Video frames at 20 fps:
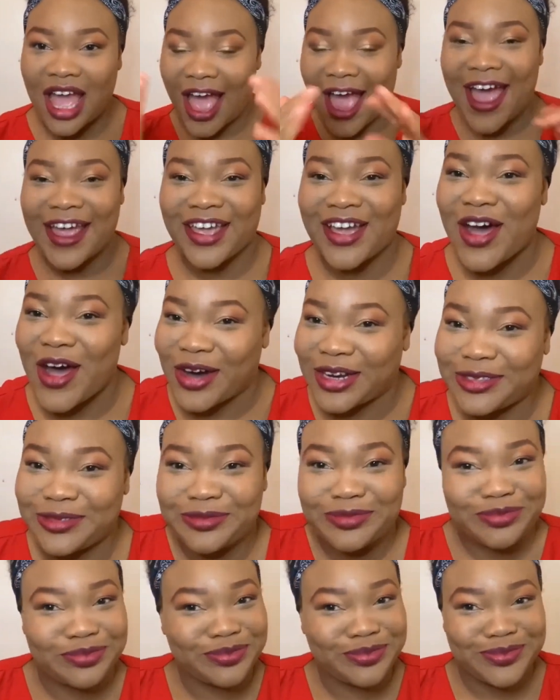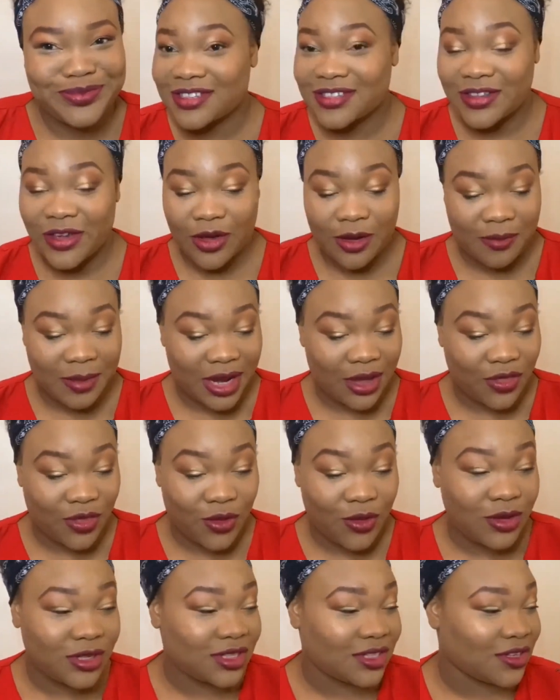I can't. So my
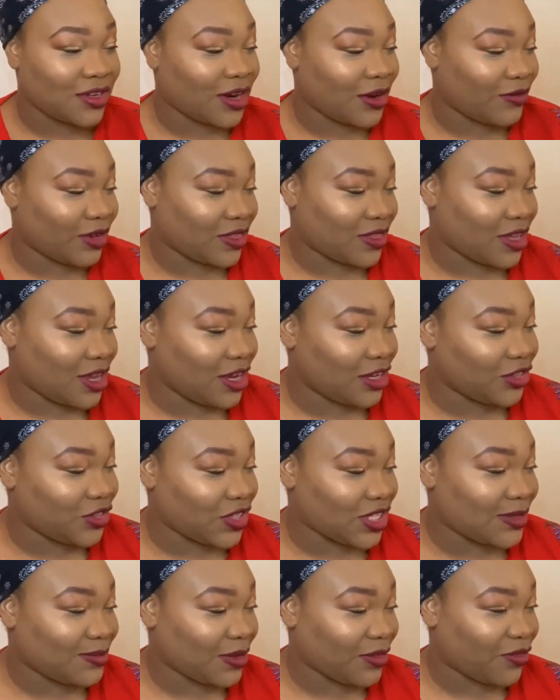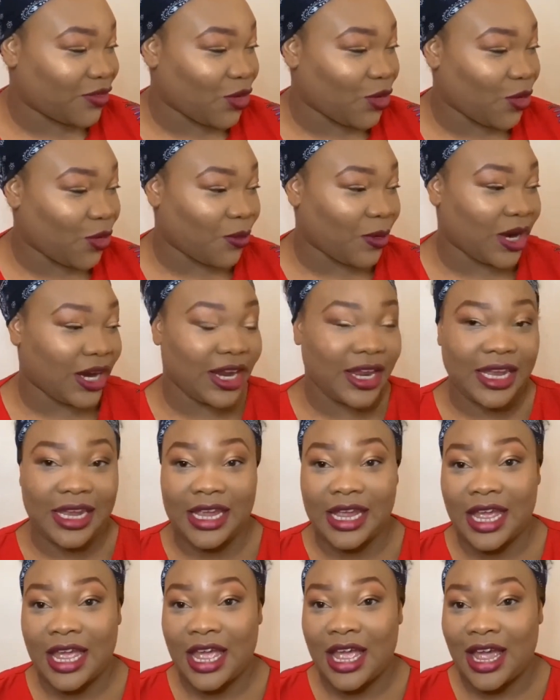thoughts on everything just before I,
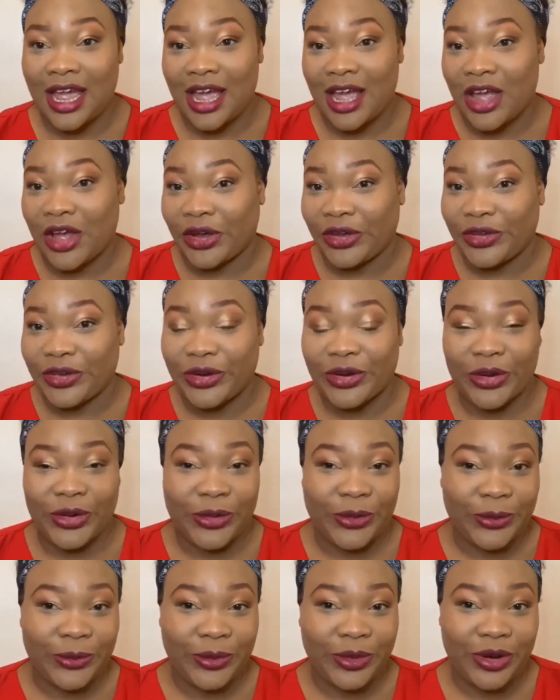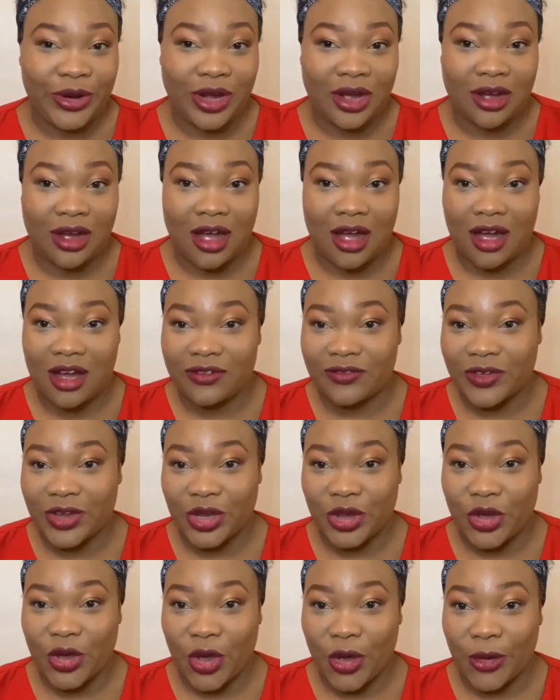you know, off
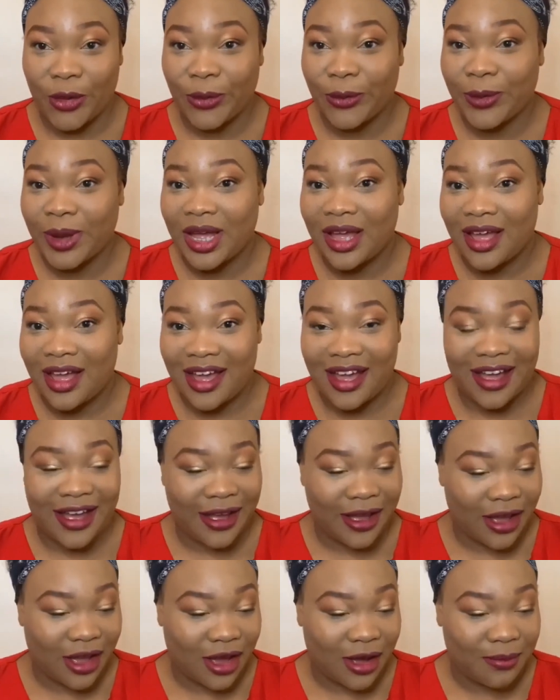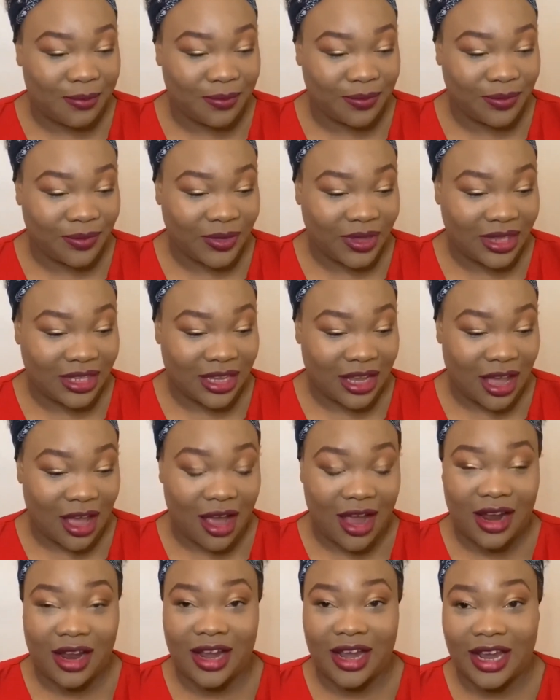and go.
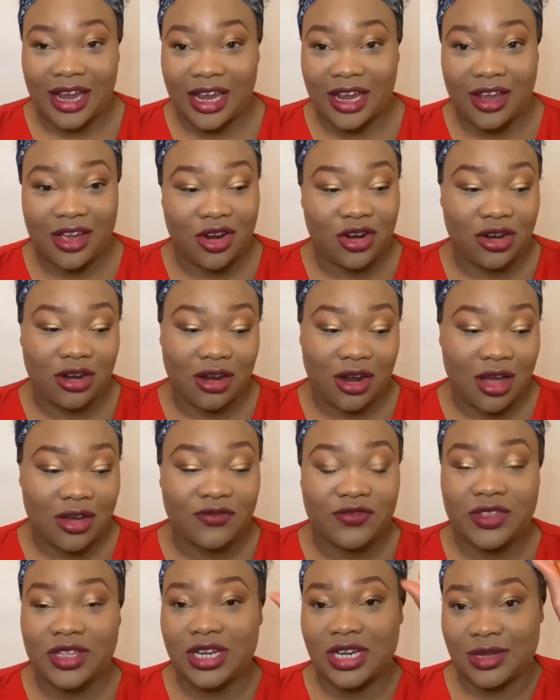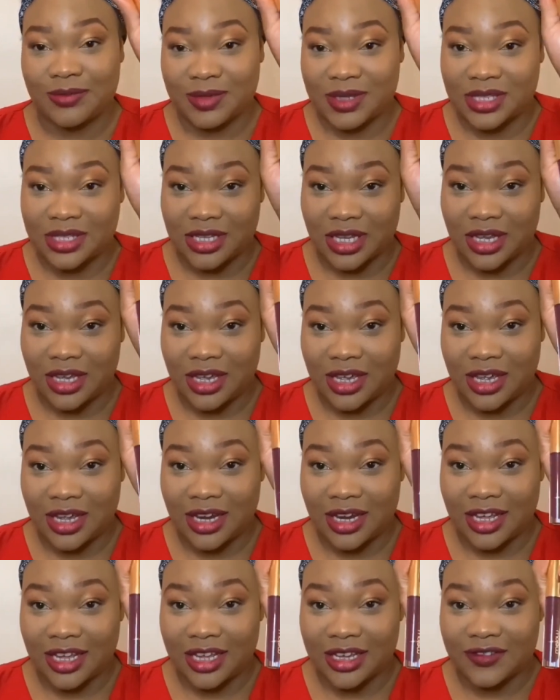I love the lipstick.
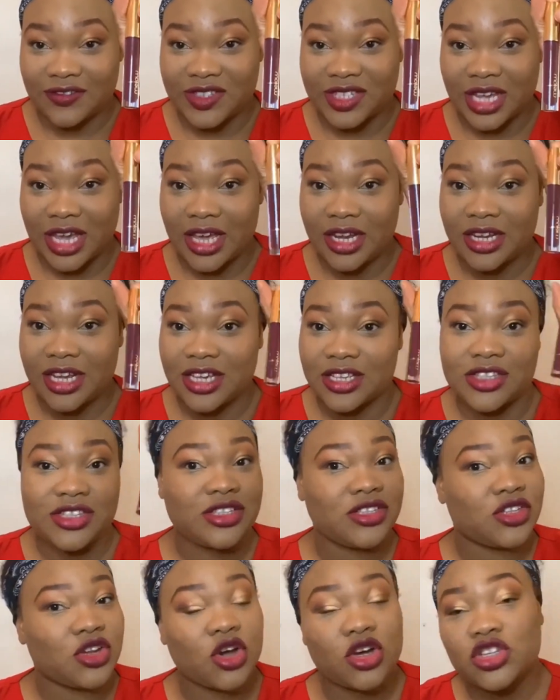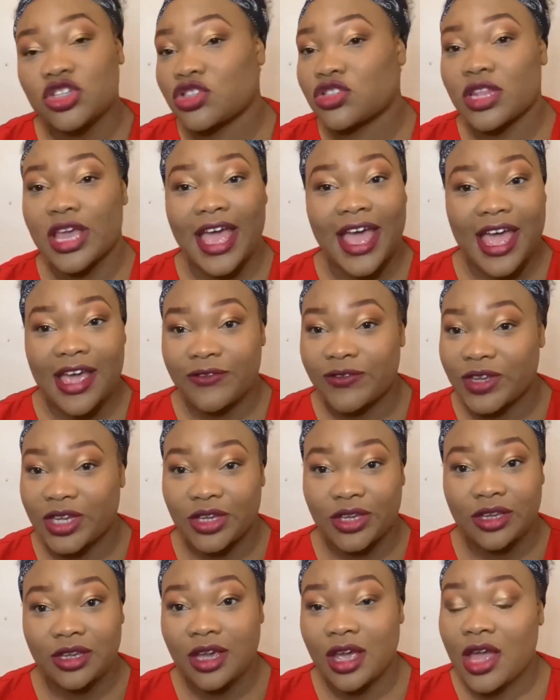Like I've said, it's not
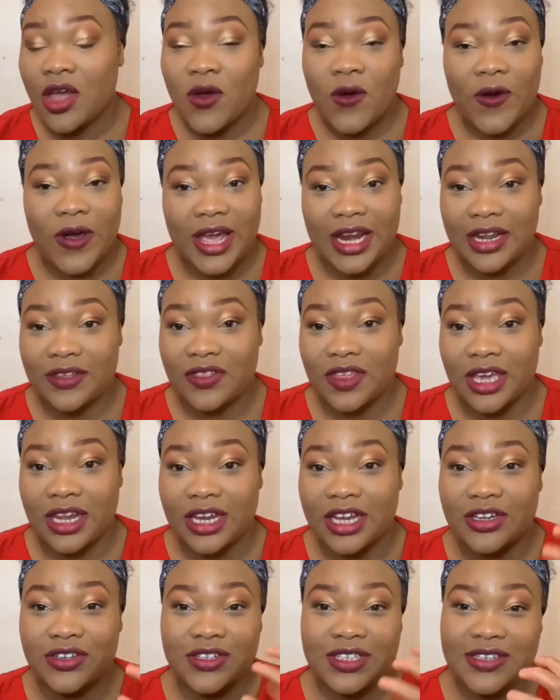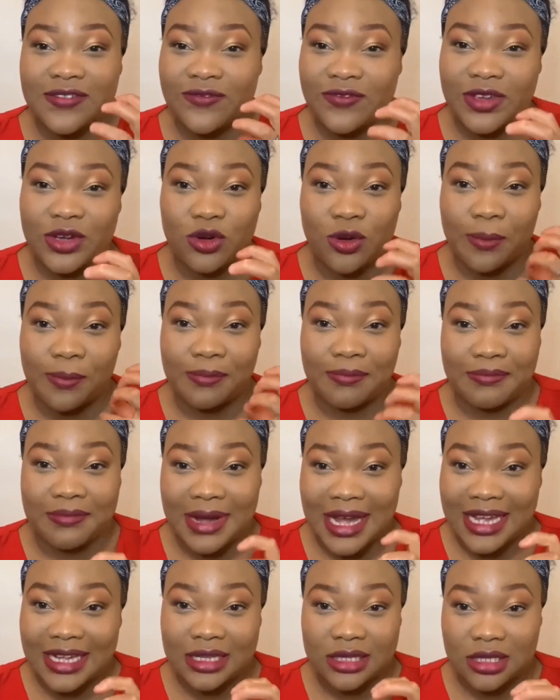heavy or anything. It doesn't feel
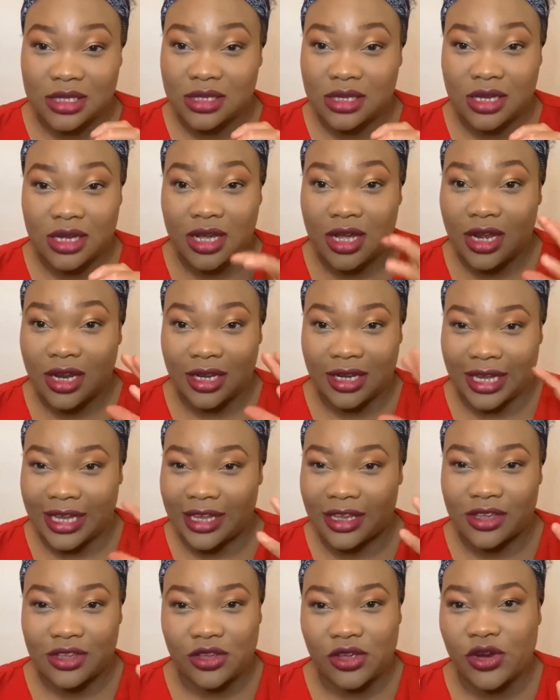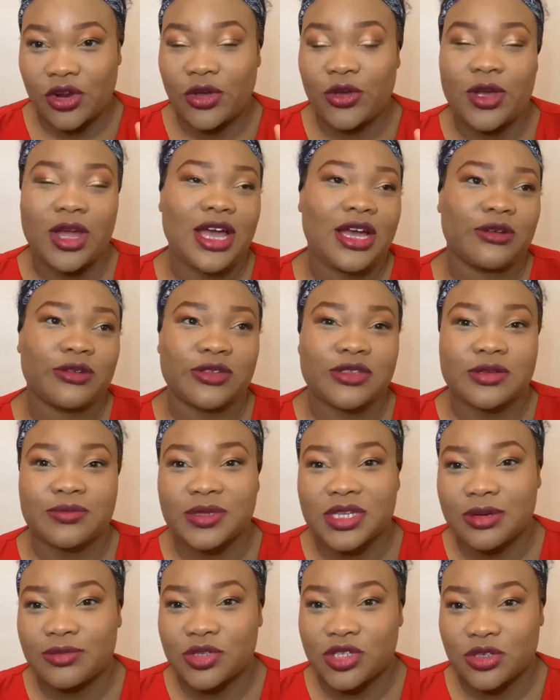matte. Like, you know how
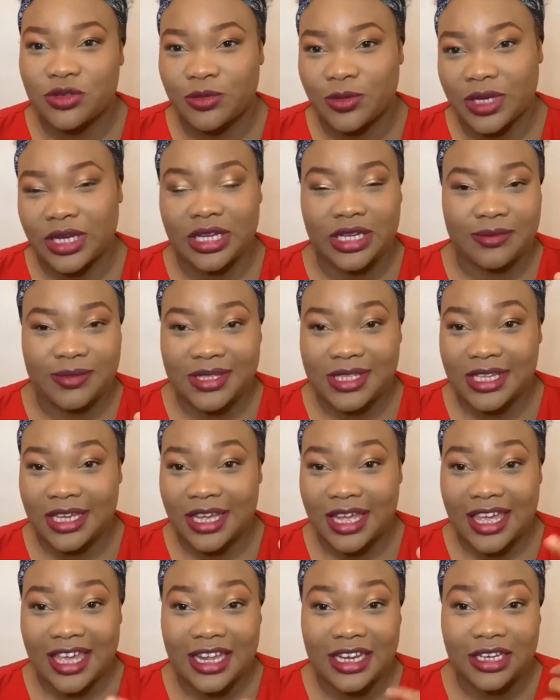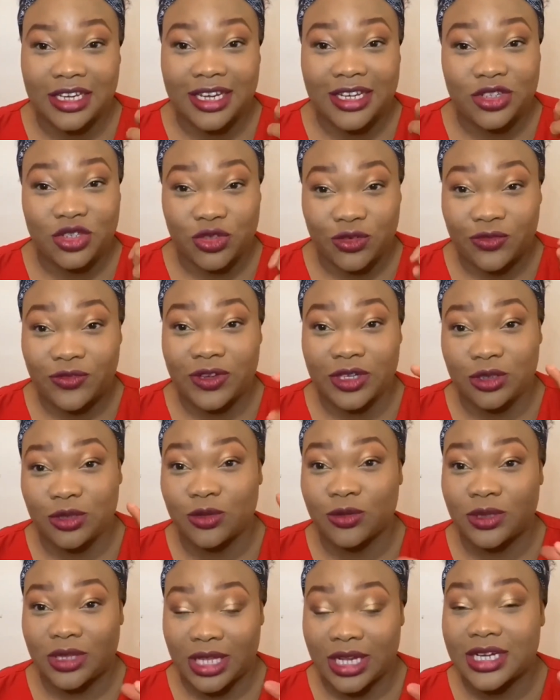sometimes you wear lipstick and you
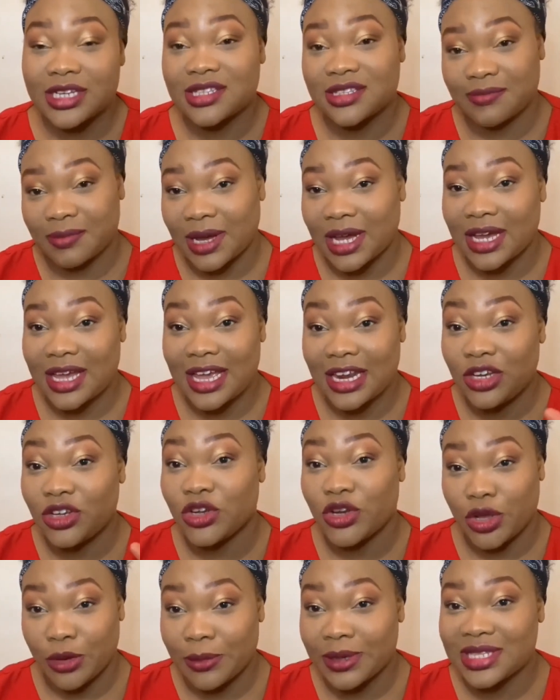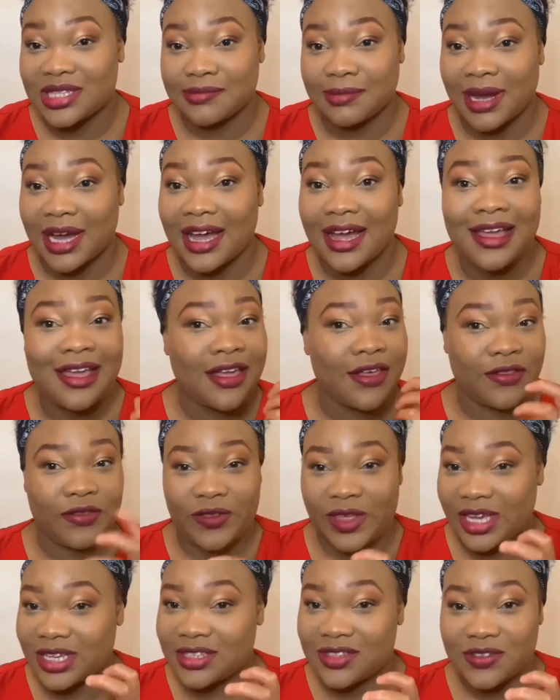feel that it's matte and you know it's matte.
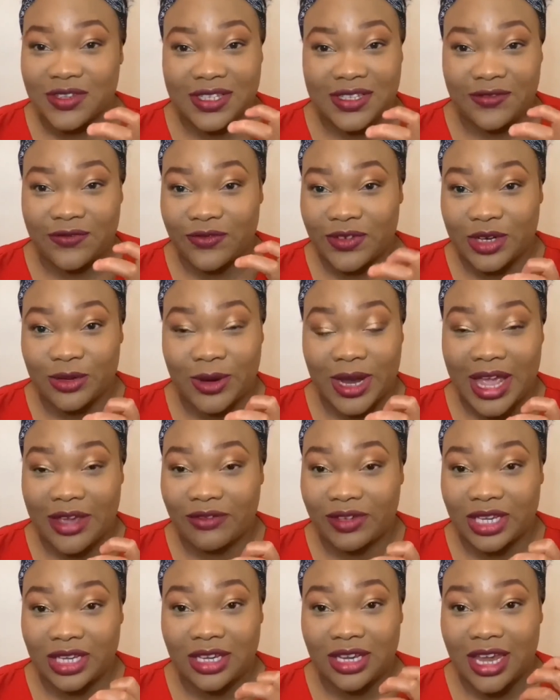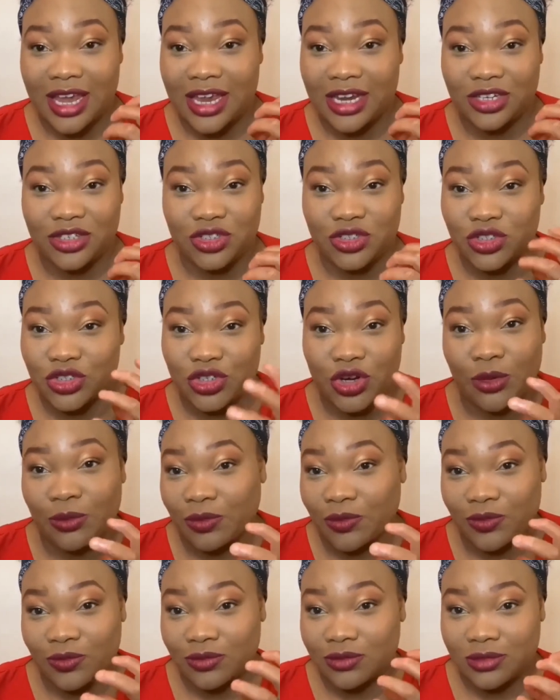This doesn't feel heavy, and you don't,
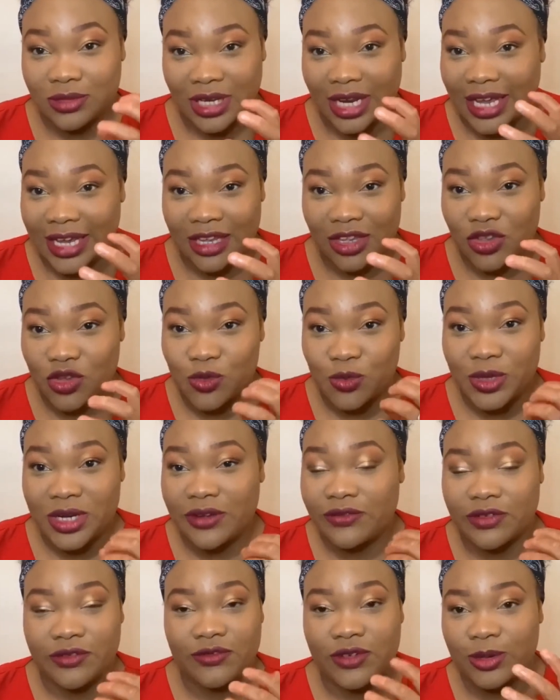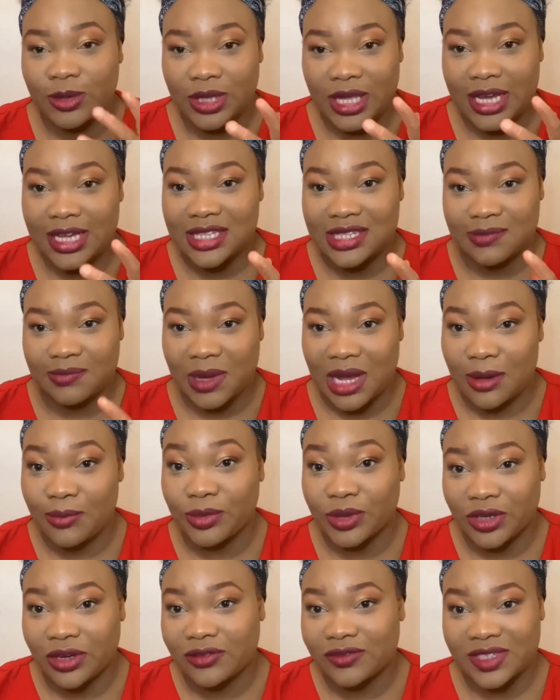like, you wouldn't even feel that it's matte,
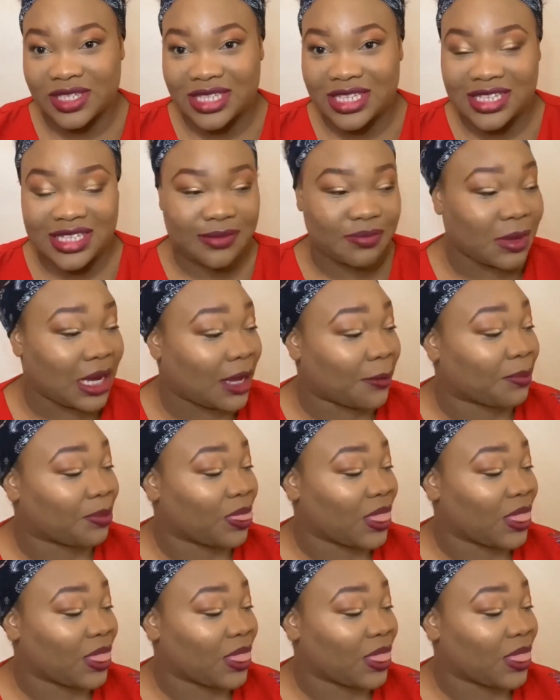but obviously it's matte.